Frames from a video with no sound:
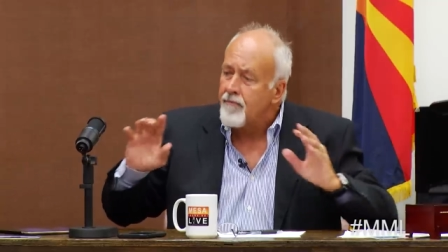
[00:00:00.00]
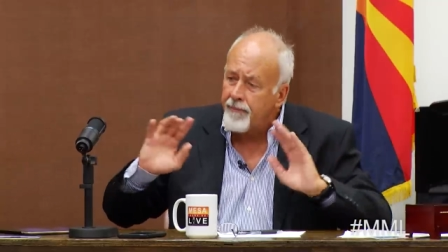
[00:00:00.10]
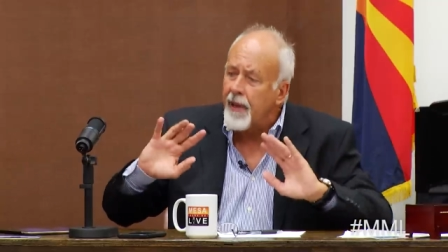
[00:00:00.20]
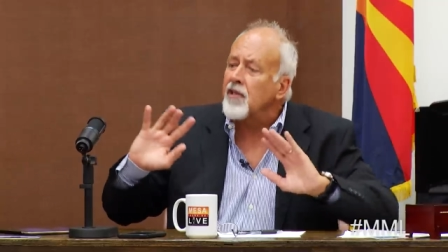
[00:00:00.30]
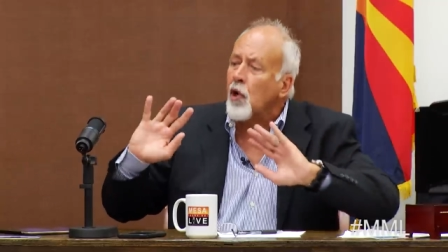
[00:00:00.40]

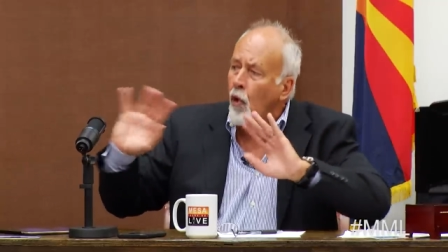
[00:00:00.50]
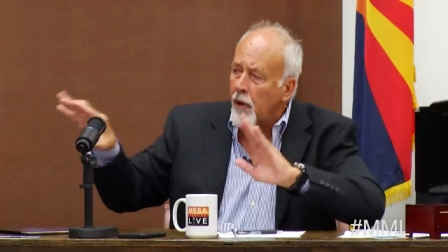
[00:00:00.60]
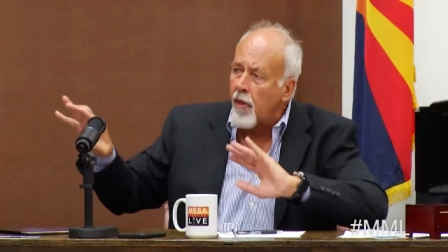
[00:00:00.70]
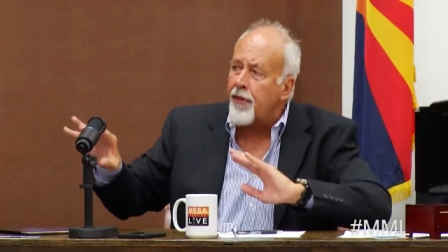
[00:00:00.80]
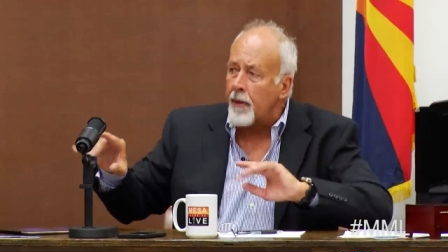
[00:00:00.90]
That's a whole
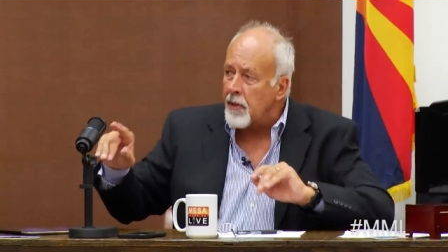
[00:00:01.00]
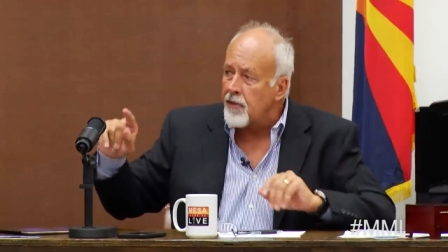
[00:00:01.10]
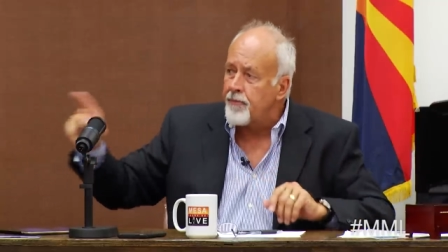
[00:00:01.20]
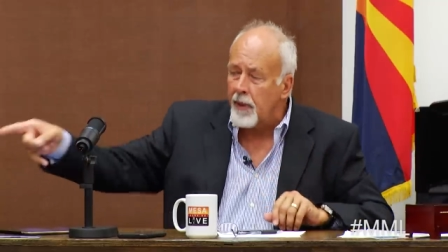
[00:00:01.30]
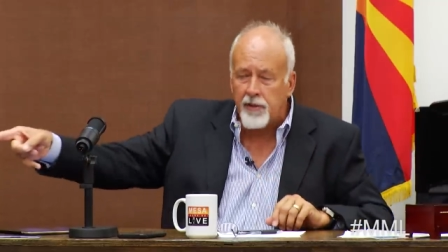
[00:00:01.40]
nother thing,
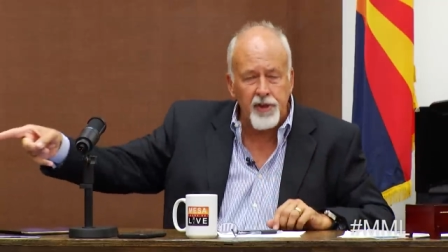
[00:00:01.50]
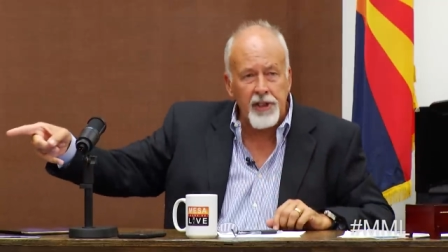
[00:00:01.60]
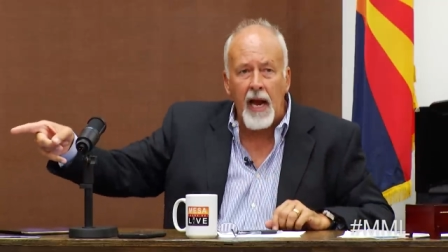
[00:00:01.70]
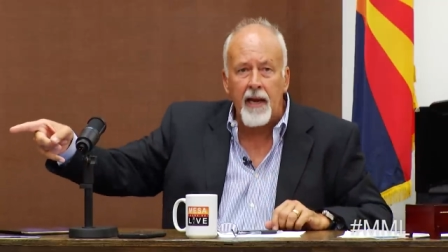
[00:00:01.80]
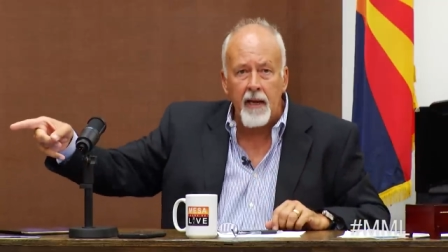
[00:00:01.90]
but
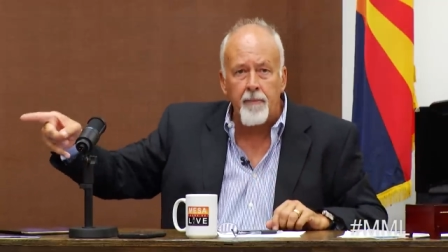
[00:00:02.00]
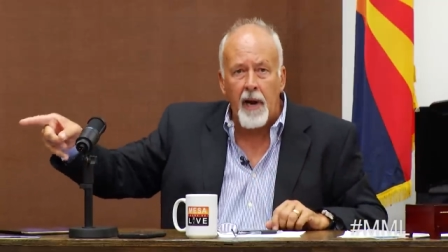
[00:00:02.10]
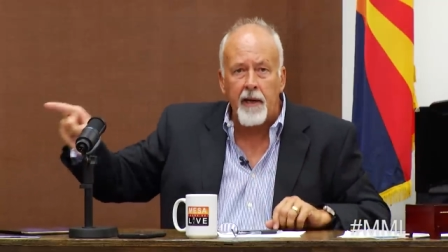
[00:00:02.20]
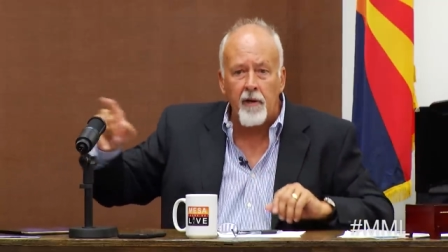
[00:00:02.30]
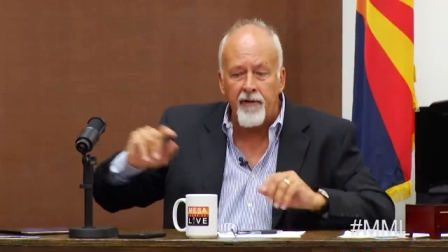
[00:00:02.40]
Scott and
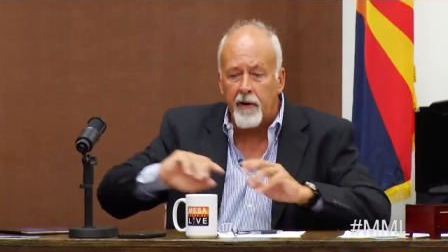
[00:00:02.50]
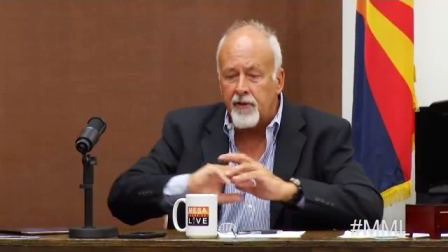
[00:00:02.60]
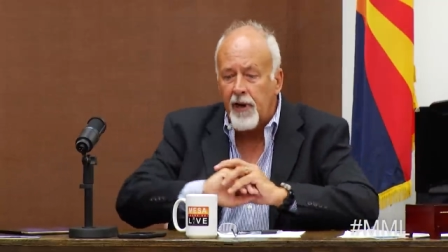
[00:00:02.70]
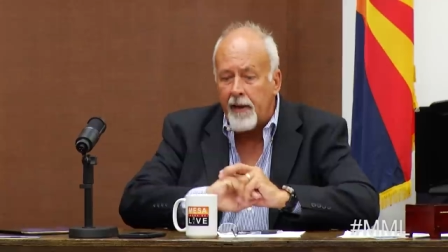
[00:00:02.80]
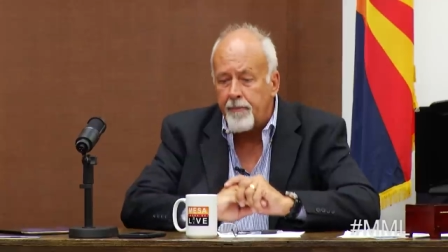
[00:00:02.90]
Mike are very
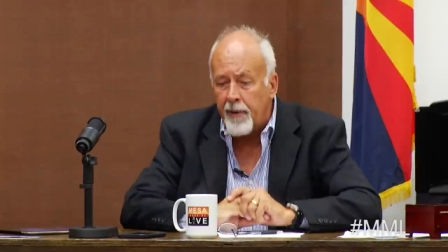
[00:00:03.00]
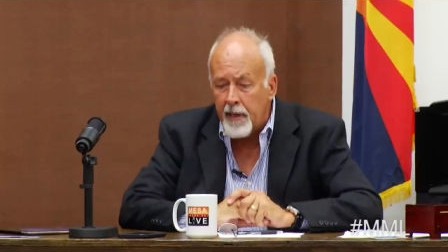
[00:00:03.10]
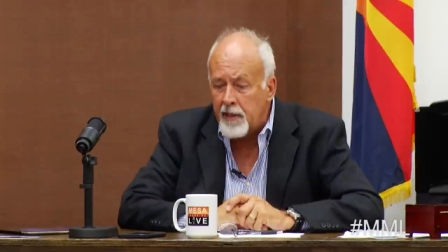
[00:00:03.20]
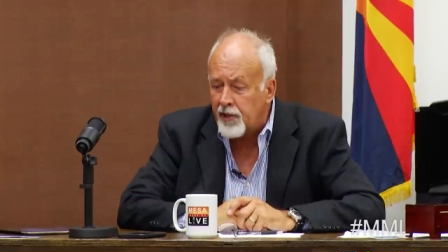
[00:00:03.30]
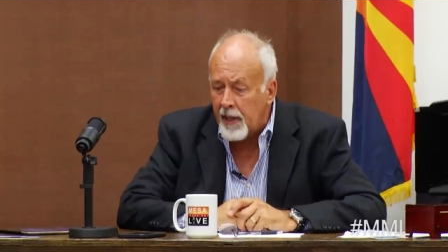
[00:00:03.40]
tight
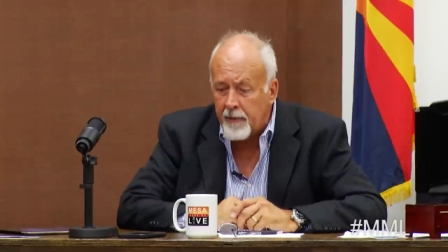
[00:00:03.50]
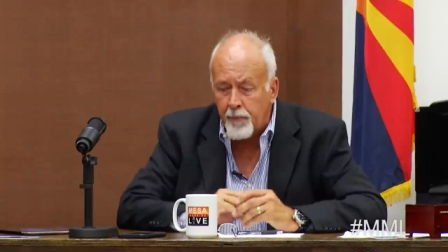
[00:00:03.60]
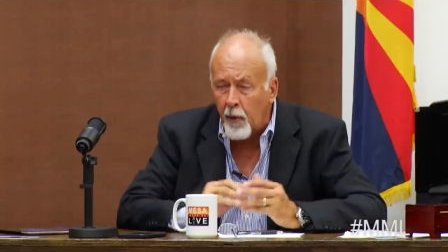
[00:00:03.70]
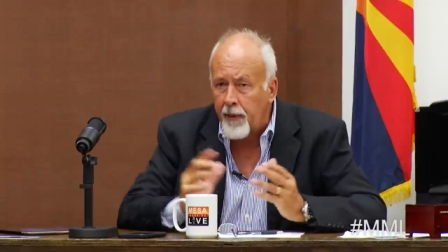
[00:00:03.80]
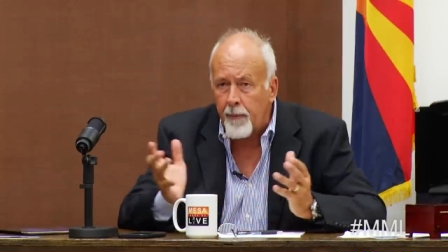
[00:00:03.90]
buddies, and
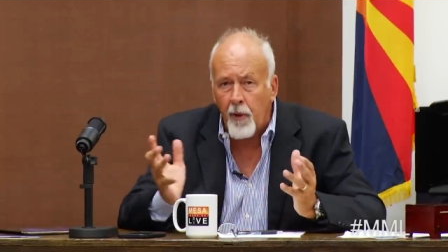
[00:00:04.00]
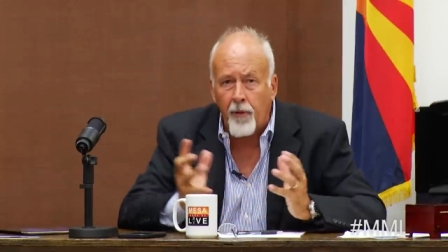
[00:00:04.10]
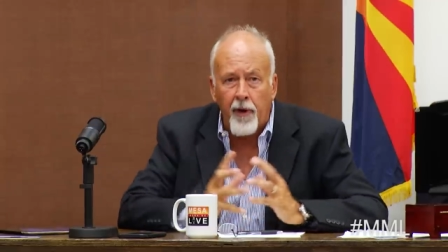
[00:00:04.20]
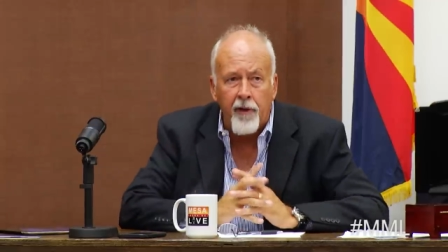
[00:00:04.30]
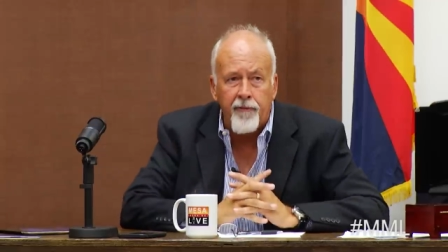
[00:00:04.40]
boy, they both
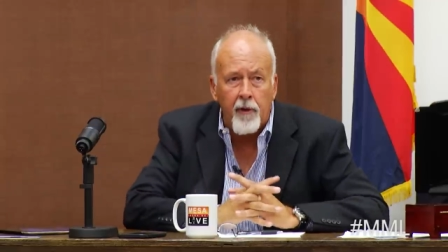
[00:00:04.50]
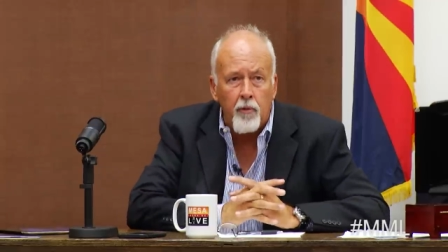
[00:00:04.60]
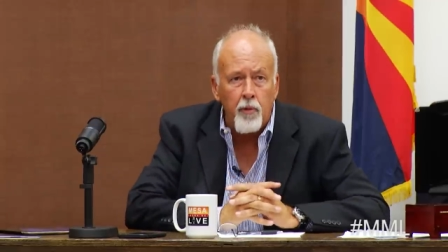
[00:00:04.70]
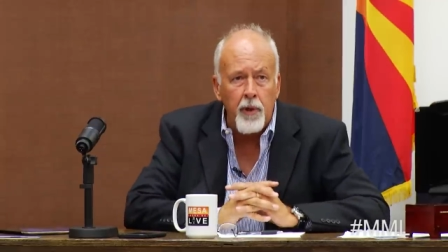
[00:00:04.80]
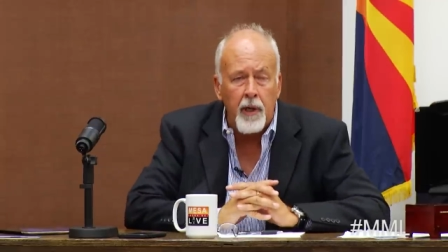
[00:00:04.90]
offer a
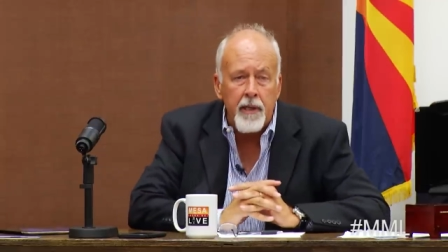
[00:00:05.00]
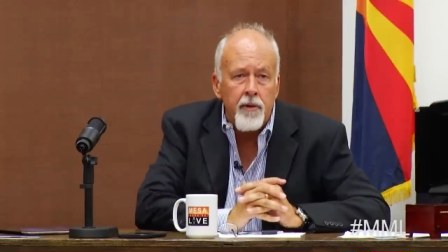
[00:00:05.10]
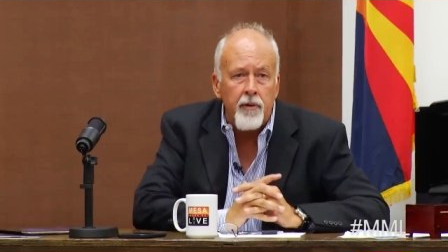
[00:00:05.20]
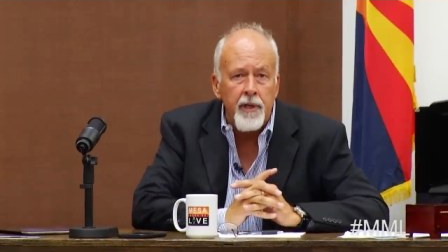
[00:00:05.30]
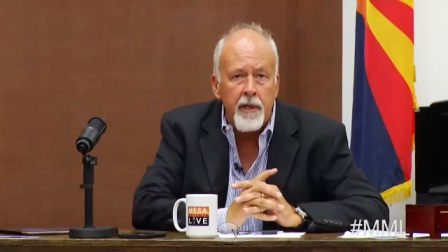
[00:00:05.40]
really
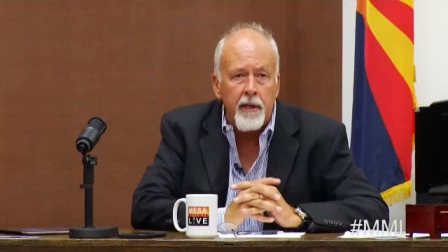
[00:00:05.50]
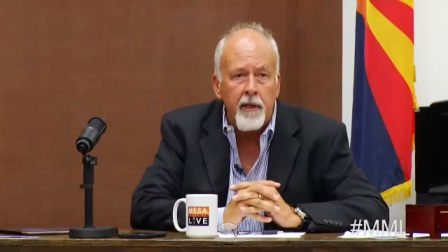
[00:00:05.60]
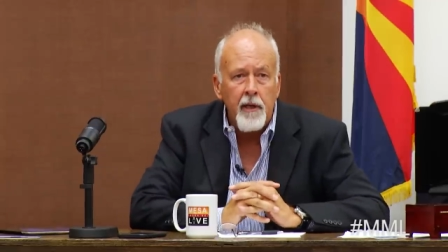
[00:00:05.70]
unique